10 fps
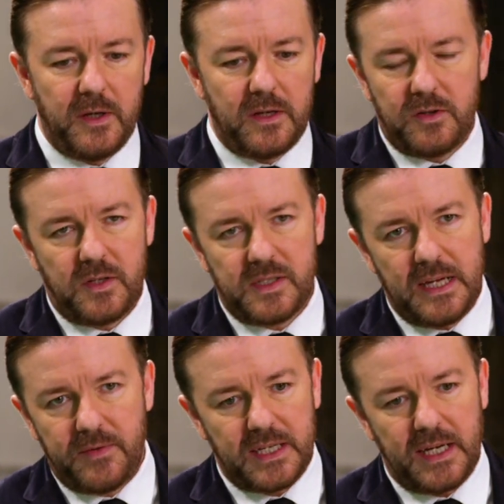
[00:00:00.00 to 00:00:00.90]
My conscience
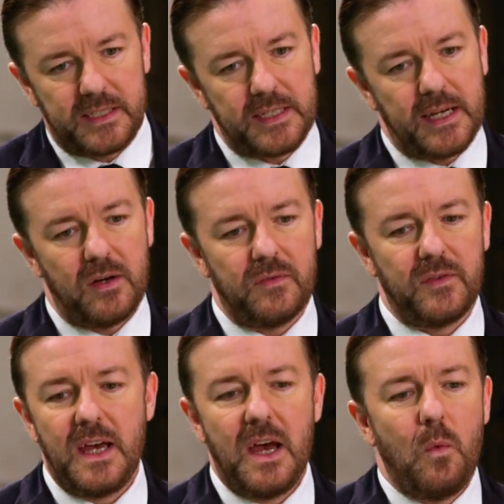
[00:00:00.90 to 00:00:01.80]
never takes a day off.
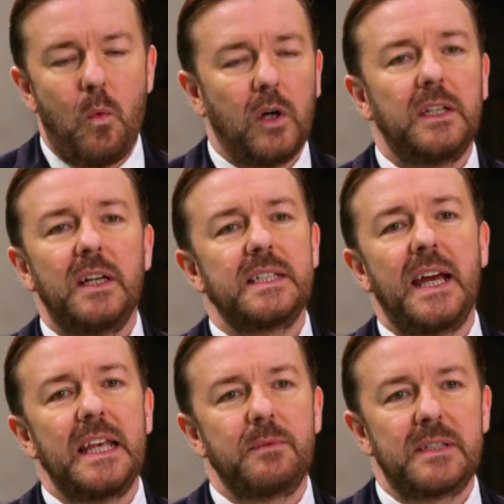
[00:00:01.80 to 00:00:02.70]
What did I
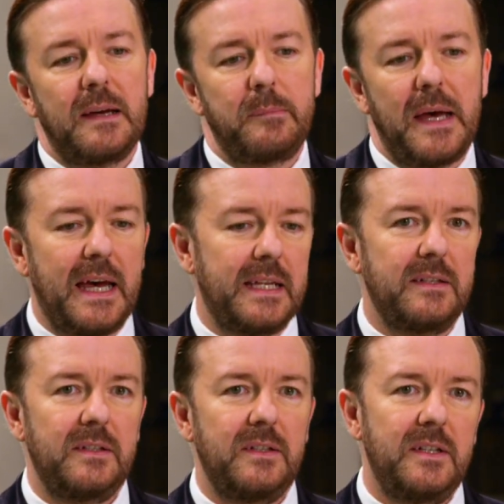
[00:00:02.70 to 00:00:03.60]
say that was that
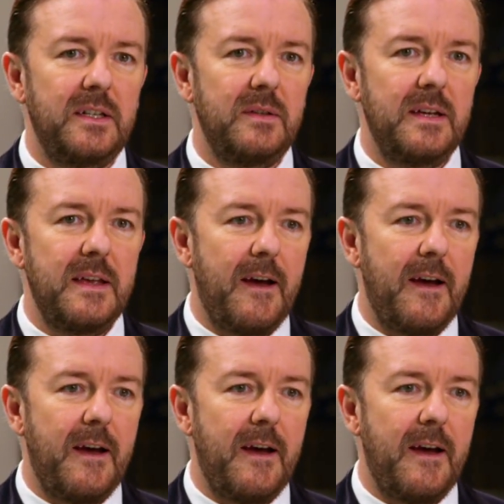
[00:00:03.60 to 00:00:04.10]
bad, you know?